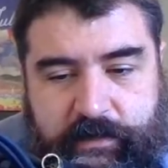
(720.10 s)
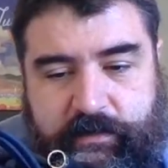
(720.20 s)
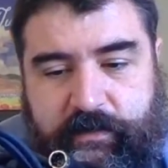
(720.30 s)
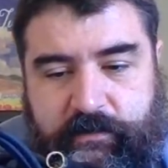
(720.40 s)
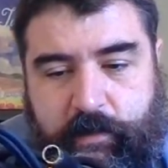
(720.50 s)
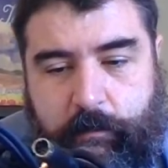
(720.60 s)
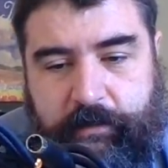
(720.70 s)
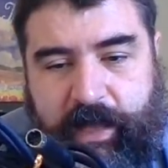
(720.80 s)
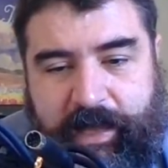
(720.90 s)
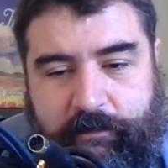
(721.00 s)

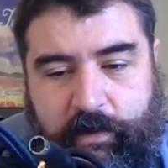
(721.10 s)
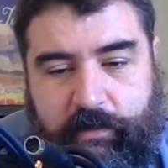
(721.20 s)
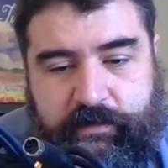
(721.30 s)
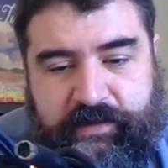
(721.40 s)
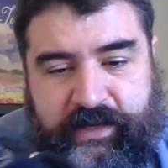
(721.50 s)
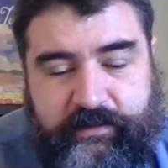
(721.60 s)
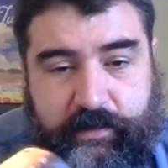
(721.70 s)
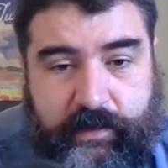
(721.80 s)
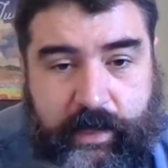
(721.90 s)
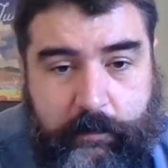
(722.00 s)
Systems Avenue 6
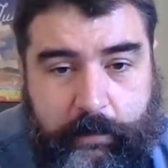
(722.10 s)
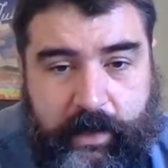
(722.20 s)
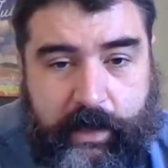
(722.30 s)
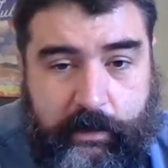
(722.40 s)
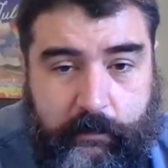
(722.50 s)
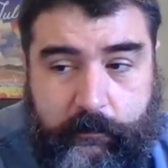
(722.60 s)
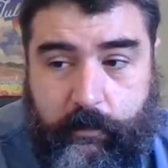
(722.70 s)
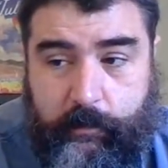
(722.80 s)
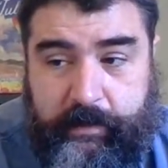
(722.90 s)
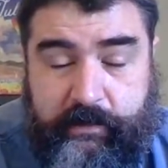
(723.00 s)
gamepad
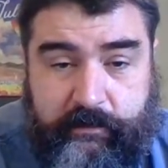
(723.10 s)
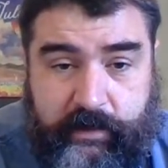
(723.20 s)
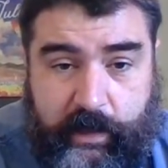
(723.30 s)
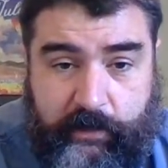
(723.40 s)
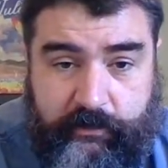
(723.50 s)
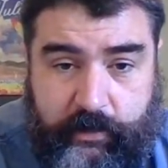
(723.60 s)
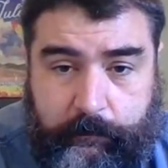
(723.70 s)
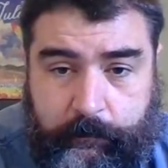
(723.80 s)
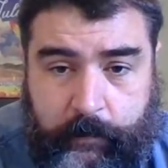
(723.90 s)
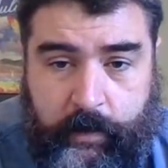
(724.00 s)
for the PC Engine.
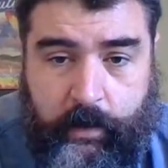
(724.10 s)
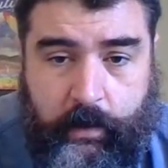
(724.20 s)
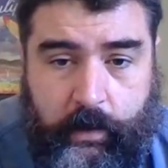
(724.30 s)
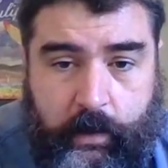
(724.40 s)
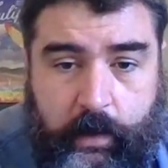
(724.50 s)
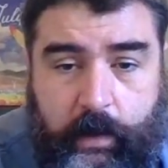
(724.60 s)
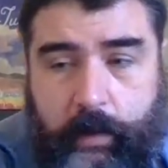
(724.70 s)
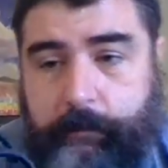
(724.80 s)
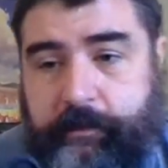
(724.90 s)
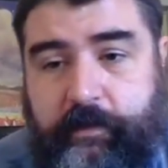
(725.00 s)

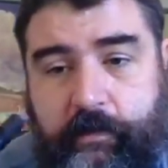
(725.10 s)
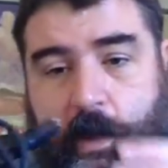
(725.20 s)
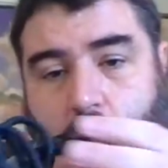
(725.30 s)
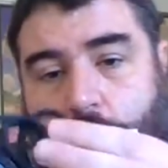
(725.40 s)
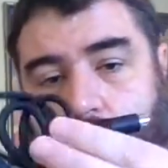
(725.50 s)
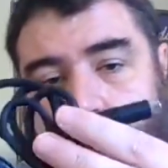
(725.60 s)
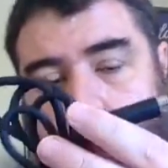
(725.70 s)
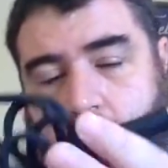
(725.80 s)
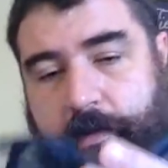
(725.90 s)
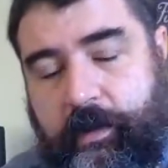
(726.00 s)
Does not work
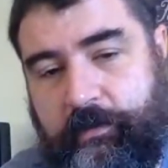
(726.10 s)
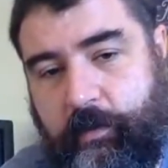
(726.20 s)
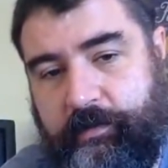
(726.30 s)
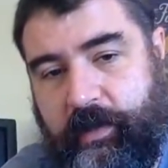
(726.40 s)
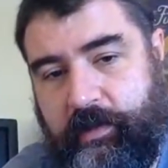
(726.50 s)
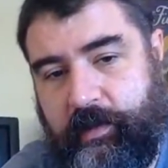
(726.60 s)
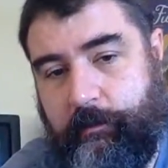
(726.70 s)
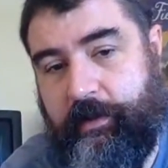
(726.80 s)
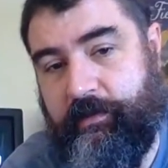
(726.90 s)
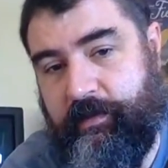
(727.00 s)
on, so it's got the
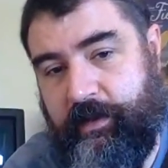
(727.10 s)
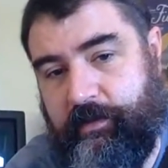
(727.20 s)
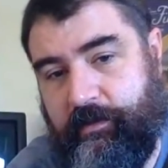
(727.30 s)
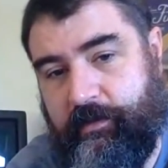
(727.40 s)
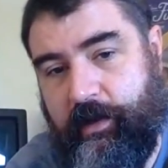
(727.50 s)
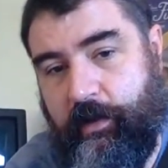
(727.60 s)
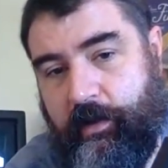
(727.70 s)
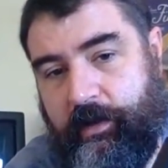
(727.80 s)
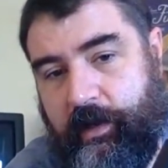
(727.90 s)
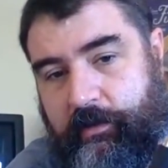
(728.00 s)
PC Engine style
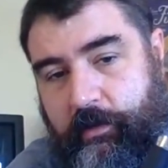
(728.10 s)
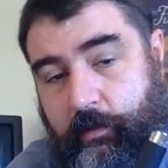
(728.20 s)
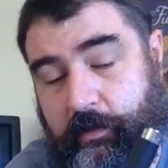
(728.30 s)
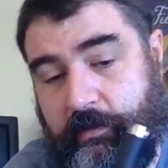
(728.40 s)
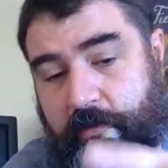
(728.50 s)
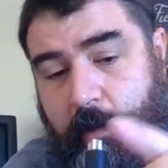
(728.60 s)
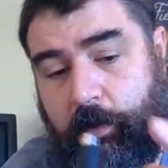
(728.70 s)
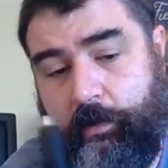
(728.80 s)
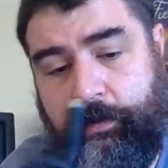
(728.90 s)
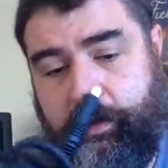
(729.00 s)
connector, which is
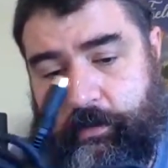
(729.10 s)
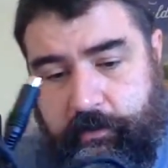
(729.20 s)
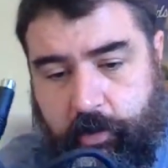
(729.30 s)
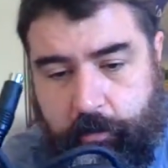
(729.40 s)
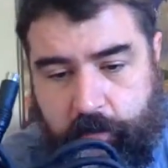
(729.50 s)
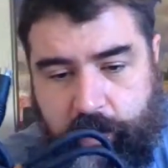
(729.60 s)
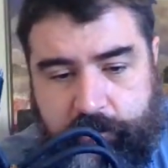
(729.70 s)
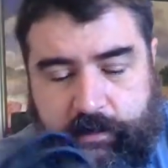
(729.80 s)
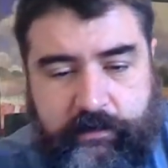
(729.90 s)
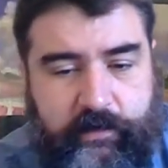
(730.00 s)
smaller than the
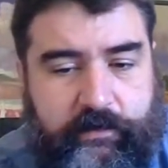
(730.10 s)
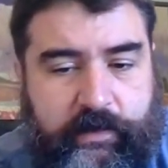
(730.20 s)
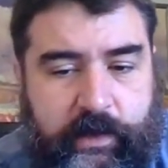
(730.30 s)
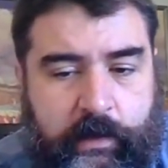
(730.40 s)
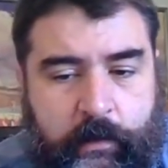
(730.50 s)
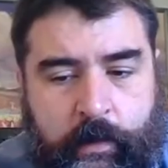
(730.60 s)
TurboGrafx 16.